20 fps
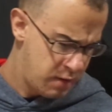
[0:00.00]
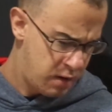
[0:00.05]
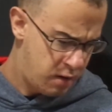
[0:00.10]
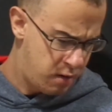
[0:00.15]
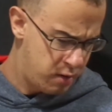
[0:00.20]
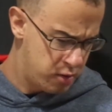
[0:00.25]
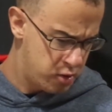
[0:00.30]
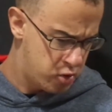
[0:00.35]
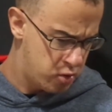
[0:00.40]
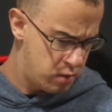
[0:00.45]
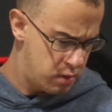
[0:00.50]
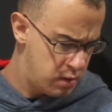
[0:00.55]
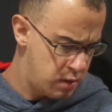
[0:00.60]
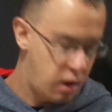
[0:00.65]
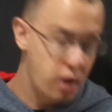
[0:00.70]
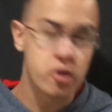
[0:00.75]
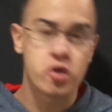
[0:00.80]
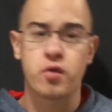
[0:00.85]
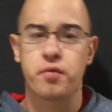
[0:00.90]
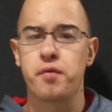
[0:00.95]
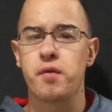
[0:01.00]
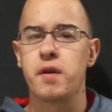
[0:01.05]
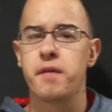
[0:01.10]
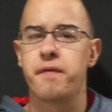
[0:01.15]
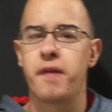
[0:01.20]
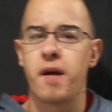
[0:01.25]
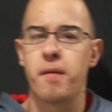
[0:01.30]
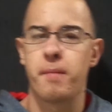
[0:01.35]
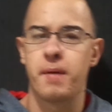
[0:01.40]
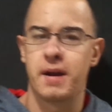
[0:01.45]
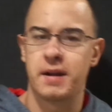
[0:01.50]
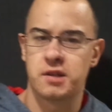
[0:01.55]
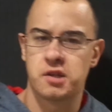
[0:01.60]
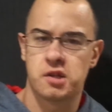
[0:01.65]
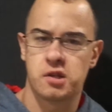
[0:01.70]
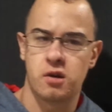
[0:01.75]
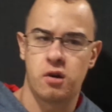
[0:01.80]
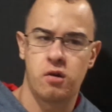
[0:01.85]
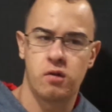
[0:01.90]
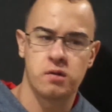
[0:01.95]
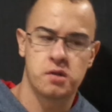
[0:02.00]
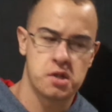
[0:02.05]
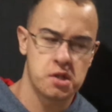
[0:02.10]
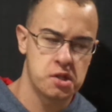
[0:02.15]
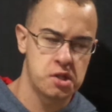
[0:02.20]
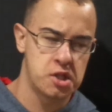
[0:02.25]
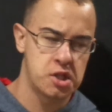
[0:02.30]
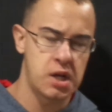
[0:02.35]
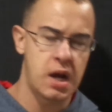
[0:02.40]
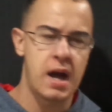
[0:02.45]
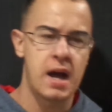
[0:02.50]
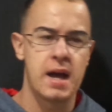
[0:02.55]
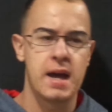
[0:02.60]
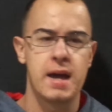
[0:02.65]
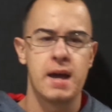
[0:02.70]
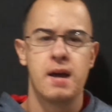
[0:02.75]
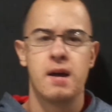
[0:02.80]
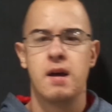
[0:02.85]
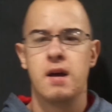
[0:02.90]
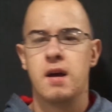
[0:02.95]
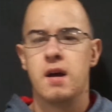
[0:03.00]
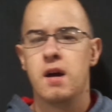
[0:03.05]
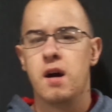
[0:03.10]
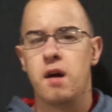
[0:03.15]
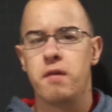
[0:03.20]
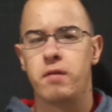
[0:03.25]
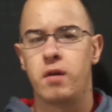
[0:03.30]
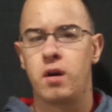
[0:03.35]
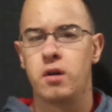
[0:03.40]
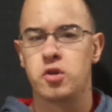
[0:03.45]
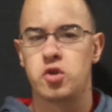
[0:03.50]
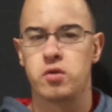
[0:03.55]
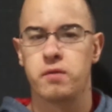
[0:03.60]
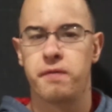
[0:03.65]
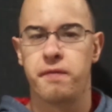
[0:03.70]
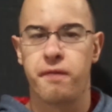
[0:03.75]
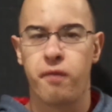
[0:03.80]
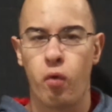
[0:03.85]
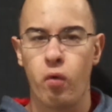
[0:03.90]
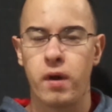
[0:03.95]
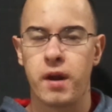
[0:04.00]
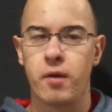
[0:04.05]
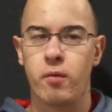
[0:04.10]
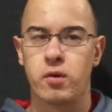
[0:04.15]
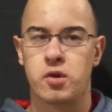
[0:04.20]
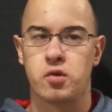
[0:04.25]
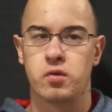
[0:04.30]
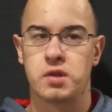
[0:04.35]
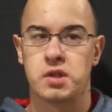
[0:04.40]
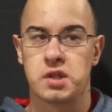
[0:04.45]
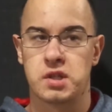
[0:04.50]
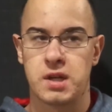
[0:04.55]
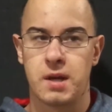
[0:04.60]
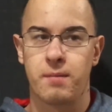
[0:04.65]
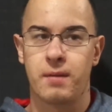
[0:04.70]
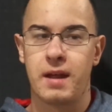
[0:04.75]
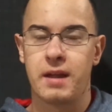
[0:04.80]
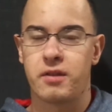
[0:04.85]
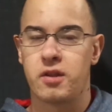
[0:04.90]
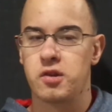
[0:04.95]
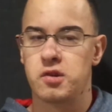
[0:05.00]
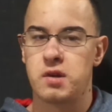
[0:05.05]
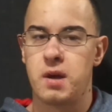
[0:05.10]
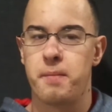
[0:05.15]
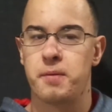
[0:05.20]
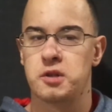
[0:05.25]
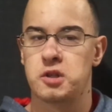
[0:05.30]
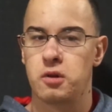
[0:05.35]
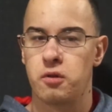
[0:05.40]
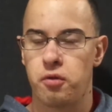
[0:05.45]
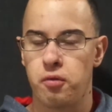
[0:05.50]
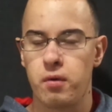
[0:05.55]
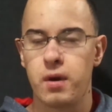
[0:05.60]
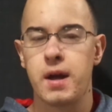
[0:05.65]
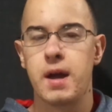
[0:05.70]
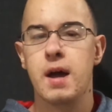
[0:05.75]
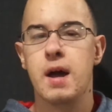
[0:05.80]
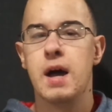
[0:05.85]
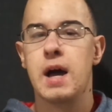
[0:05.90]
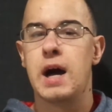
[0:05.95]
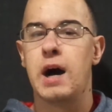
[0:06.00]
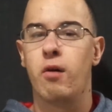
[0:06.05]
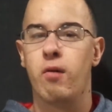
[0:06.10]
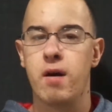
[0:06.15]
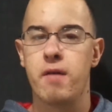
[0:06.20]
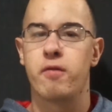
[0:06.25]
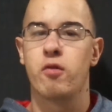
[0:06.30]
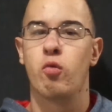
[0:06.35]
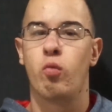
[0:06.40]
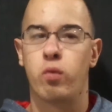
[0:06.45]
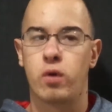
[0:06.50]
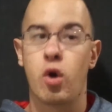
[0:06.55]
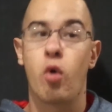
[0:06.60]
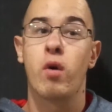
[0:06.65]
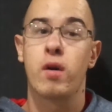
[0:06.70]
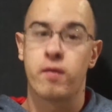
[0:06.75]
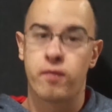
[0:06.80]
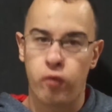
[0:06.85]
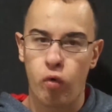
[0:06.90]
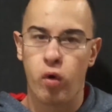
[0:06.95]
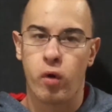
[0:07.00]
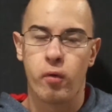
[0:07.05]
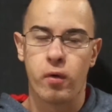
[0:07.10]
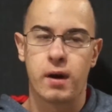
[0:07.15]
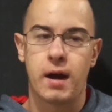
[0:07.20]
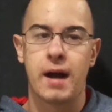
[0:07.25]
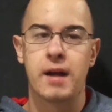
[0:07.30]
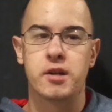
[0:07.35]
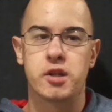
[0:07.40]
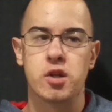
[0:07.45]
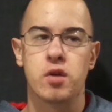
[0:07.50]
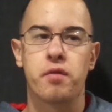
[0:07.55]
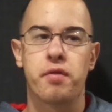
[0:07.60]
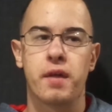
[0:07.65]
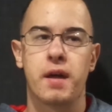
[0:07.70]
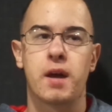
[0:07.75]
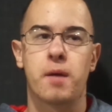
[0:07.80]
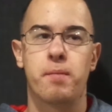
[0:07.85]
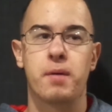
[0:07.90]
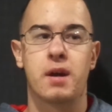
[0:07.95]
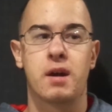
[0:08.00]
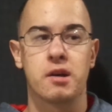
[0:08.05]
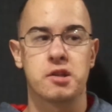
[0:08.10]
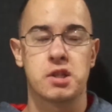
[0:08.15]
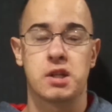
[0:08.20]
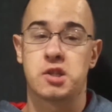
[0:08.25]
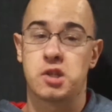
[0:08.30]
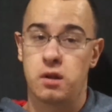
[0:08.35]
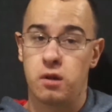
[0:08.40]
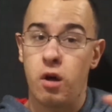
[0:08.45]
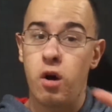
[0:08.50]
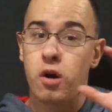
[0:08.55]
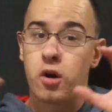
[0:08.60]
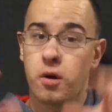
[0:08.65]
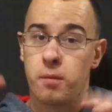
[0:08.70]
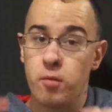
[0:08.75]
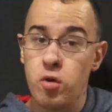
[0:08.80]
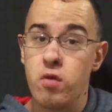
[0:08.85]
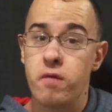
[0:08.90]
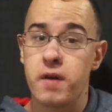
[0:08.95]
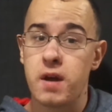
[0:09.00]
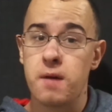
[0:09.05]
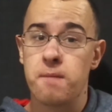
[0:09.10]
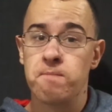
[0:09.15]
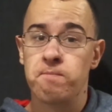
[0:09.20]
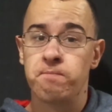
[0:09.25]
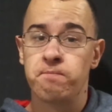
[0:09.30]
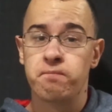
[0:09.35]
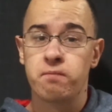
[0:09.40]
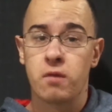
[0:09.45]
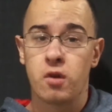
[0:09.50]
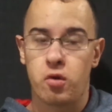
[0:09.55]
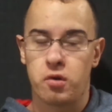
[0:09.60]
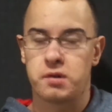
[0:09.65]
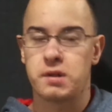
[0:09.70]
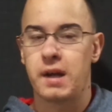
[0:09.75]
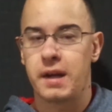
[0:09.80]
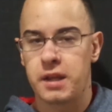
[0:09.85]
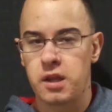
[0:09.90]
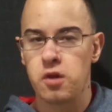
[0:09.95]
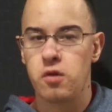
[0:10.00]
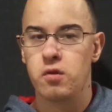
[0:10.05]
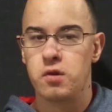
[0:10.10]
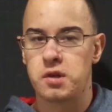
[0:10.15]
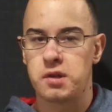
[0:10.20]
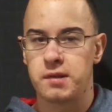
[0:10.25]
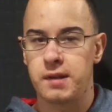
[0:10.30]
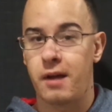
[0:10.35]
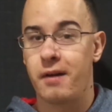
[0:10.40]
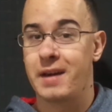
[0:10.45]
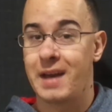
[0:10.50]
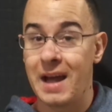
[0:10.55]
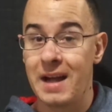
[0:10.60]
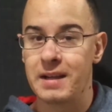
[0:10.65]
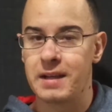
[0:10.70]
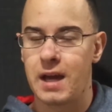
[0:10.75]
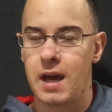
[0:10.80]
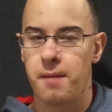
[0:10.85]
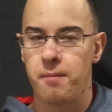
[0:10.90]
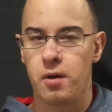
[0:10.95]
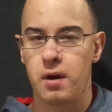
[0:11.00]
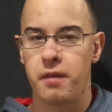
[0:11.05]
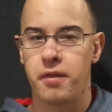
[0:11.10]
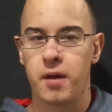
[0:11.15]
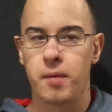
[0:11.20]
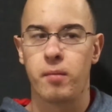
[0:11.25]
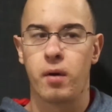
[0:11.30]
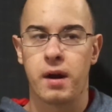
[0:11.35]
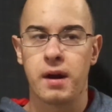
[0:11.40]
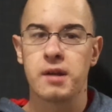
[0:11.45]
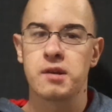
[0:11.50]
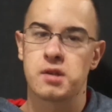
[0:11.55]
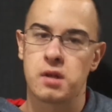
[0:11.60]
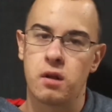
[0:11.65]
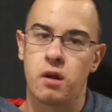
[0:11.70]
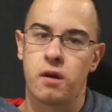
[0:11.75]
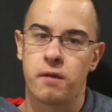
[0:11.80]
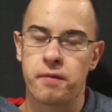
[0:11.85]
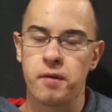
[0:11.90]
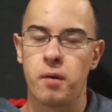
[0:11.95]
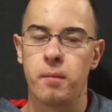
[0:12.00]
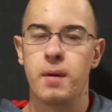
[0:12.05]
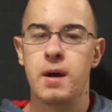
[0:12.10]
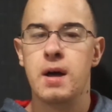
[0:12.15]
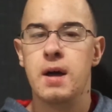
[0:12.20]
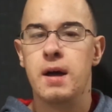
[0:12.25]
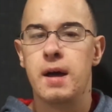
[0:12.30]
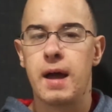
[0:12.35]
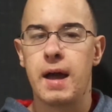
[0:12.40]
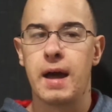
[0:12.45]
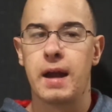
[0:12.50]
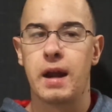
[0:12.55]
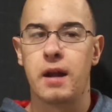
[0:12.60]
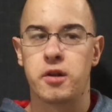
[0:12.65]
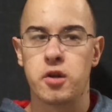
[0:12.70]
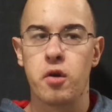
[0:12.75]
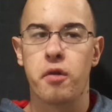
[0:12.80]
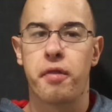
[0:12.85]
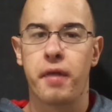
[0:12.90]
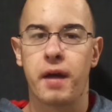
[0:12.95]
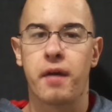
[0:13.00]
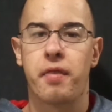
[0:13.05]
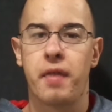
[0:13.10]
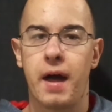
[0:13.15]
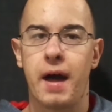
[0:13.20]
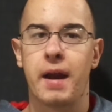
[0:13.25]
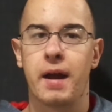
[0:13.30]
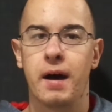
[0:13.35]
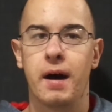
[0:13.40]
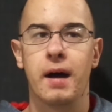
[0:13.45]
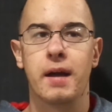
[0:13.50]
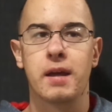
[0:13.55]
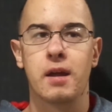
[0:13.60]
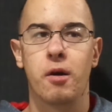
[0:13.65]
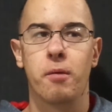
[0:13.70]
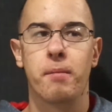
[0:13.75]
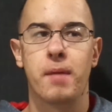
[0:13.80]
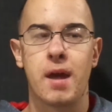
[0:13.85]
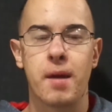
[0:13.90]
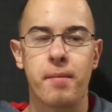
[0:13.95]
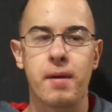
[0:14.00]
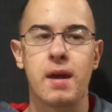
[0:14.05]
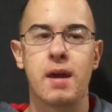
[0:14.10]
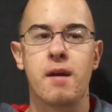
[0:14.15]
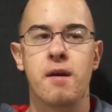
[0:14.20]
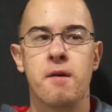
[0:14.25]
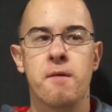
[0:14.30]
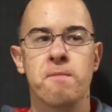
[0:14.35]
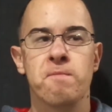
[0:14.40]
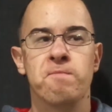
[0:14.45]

100, 135 minutes, so just shy of 140, which was the same length as episode 3. However, going forward, I do think because it's a longer movie, of course not huge, it's not like Endgame or anything, but it is a long film, and I do think that, uh, you know, maybe